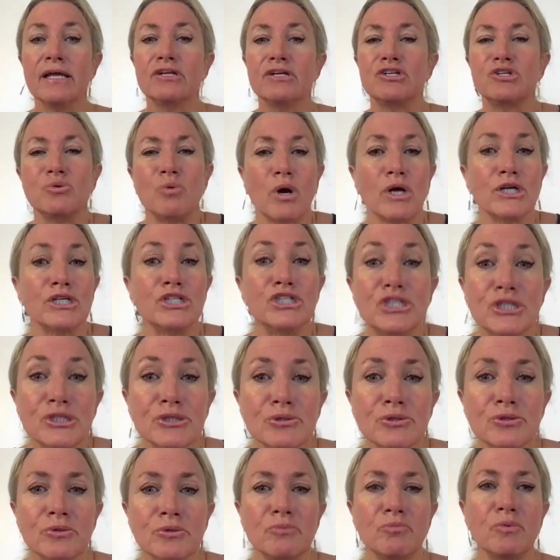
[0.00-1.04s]
To our
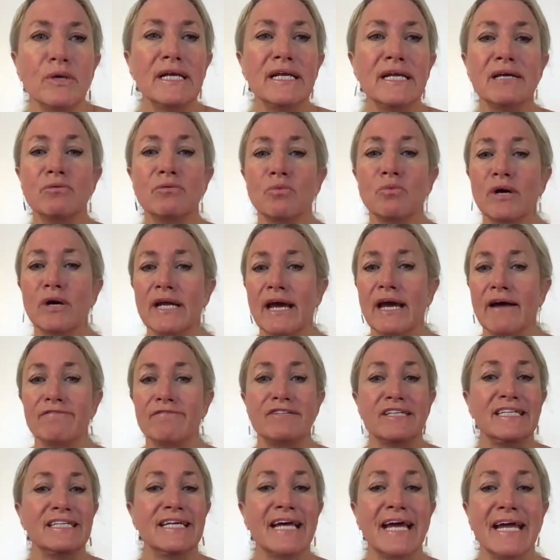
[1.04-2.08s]
children, we didn't want to have
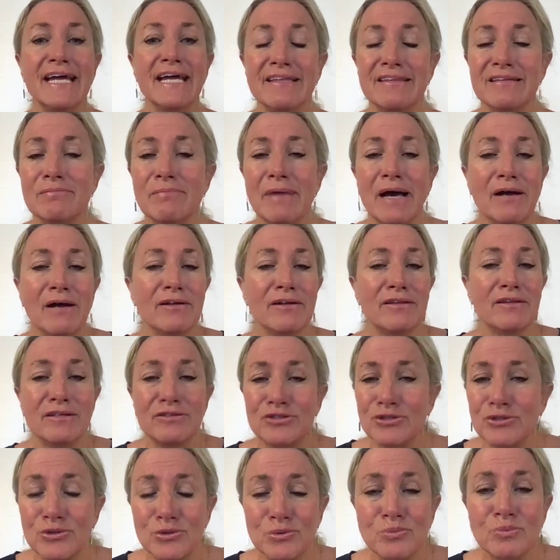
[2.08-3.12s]
to yank them out of this
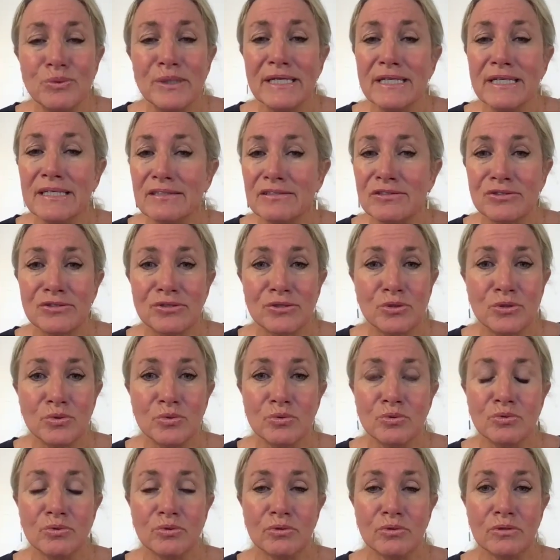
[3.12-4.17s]
sweet
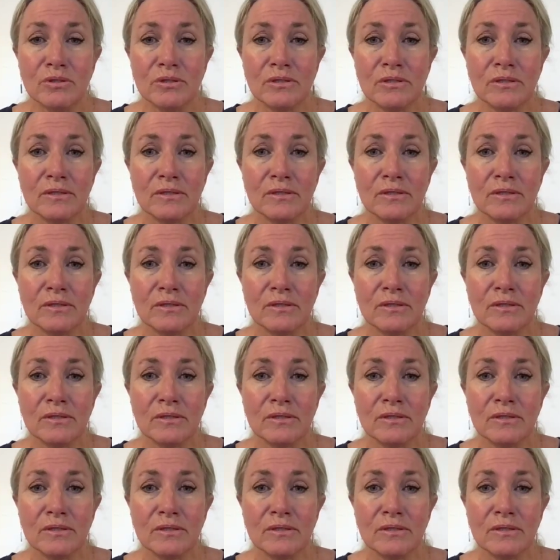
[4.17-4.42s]
school.